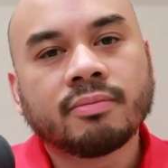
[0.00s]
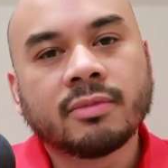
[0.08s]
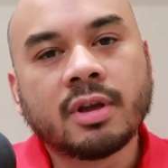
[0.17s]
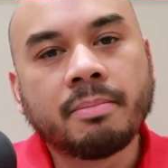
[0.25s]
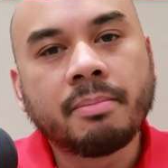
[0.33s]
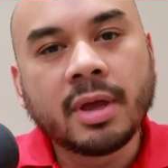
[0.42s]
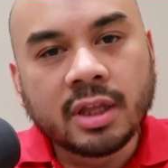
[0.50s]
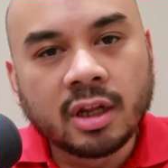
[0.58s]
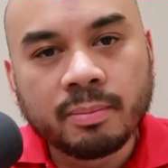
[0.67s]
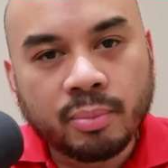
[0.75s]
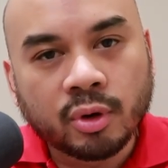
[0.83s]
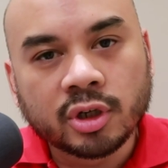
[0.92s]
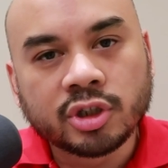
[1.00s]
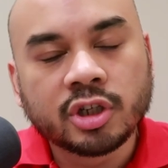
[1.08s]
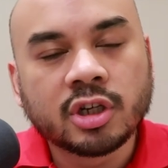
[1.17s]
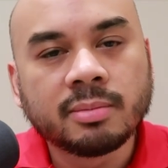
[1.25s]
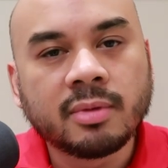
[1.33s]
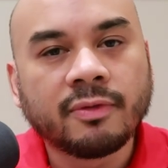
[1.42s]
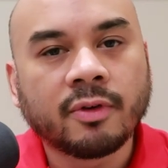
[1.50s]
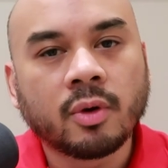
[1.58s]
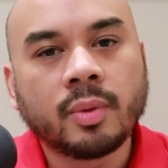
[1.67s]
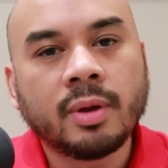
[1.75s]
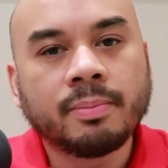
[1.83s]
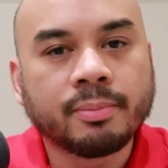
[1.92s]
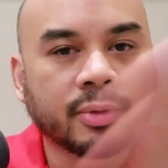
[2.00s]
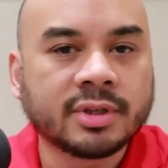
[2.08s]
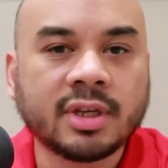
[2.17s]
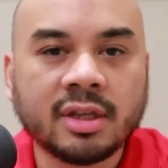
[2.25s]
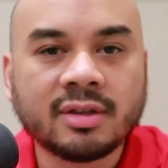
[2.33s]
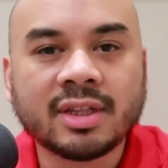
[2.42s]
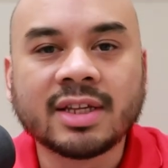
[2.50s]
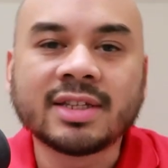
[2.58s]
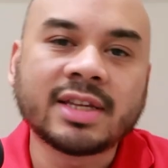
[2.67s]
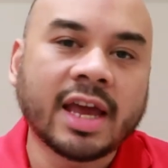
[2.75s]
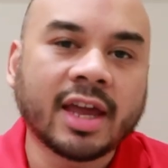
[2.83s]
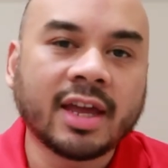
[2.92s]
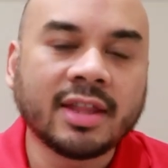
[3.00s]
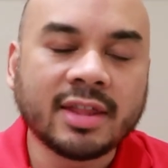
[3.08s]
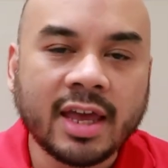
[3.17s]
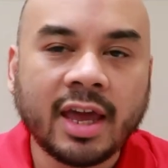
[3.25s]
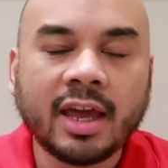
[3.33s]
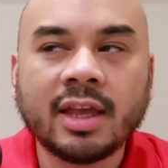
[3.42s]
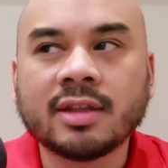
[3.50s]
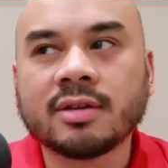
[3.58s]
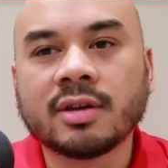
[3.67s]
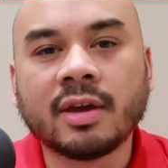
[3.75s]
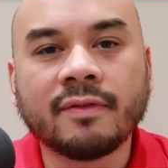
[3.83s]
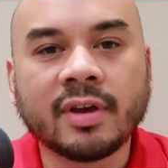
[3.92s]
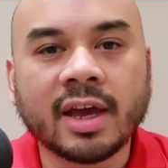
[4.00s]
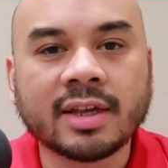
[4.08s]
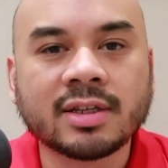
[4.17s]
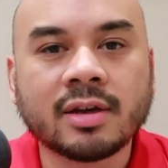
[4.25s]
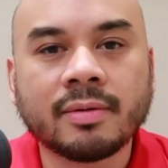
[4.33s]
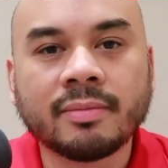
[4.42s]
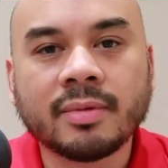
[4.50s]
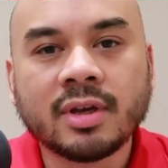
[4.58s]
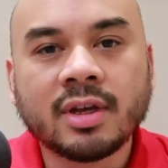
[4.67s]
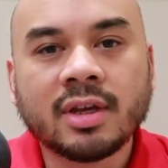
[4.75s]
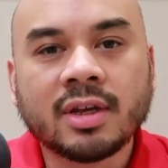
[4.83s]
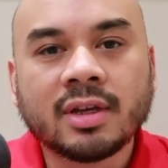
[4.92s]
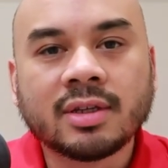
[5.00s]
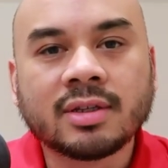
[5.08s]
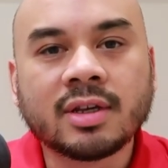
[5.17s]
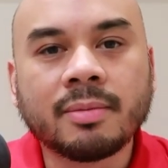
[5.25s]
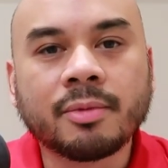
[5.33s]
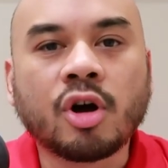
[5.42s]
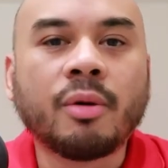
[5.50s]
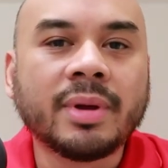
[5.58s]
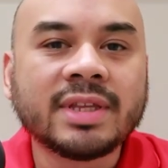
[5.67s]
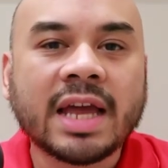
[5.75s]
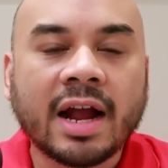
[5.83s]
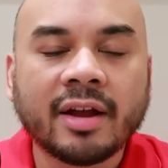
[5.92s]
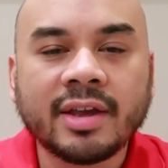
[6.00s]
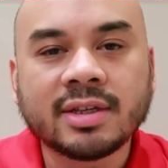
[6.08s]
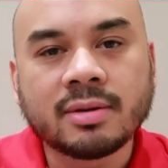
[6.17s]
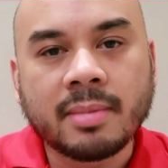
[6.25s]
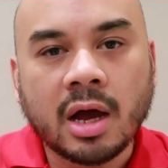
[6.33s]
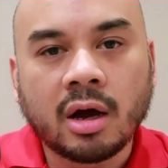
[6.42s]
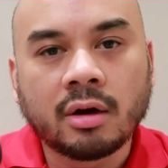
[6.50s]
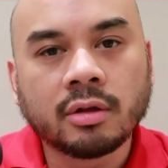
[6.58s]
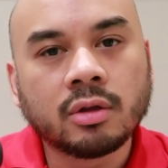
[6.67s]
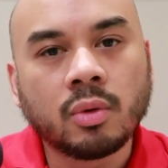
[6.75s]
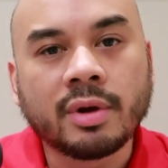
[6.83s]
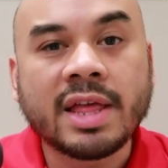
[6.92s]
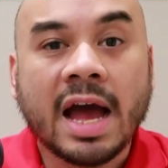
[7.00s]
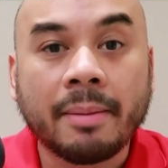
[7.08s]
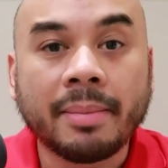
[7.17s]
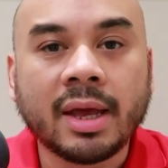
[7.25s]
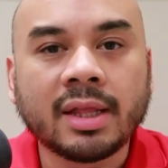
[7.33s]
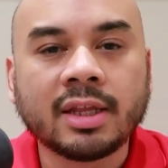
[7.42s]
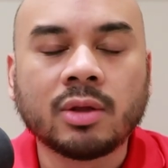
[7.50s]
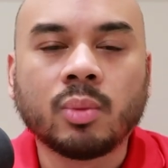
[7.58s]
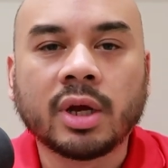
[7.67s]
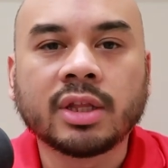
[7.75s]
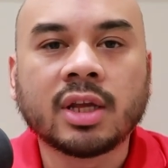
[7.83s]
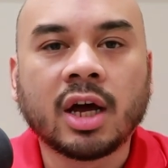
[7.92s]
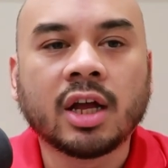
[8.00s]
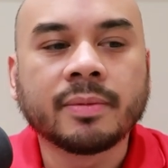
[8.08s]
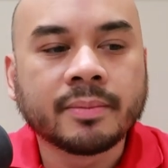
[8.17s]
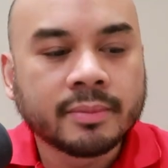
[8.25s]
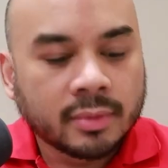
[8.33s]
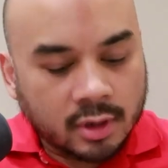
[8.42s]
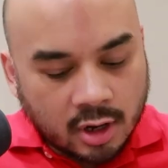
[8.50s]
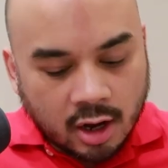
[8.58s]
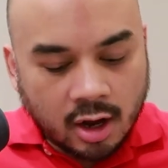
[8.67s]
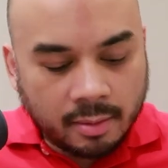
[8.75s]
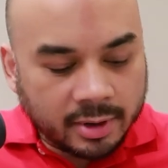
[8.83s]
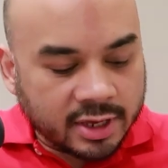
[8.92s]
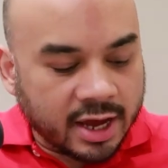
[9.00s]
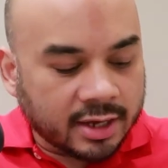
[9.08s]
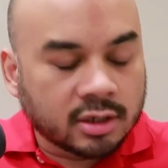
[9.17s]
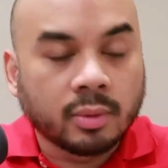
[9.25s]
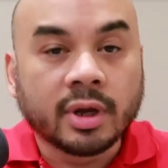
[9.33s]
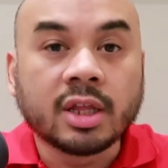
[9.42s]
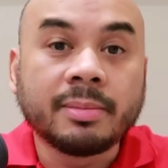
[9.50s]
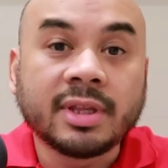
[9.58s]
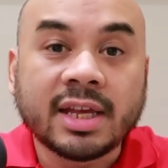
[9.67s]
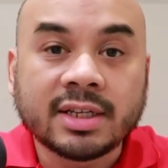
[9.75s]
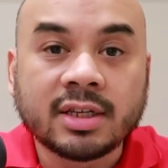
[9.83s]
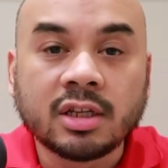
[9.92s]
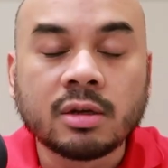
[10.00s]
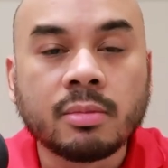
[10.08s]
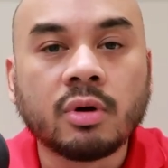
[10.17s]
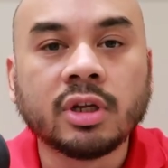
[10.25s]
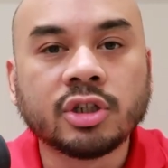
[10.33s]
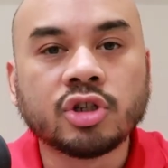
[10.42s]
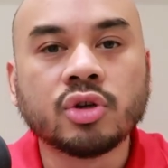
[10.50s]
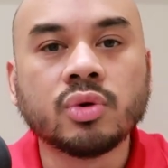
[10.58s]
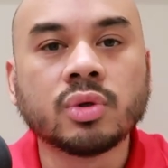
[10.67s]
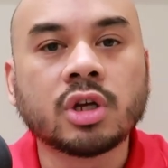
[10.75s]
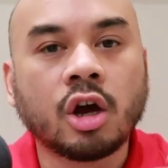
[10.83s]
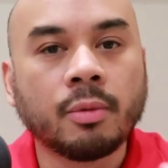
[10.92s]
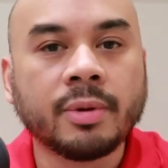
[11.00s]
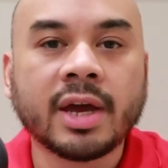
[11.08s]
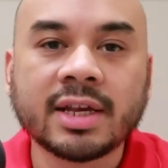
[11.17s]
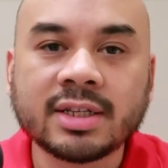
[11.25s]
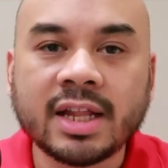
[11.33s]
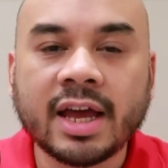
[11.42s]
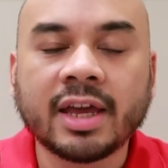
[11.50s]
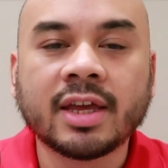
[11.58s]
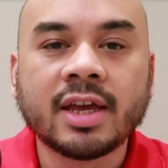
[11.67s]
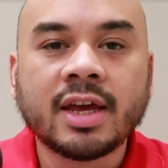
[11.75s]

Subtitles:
the middle portion before we proceed to the second day to give you guys some commentaries about what happened and whatnot. But yeah, so we're gonna be testing the bowling shoes. I hope you guys like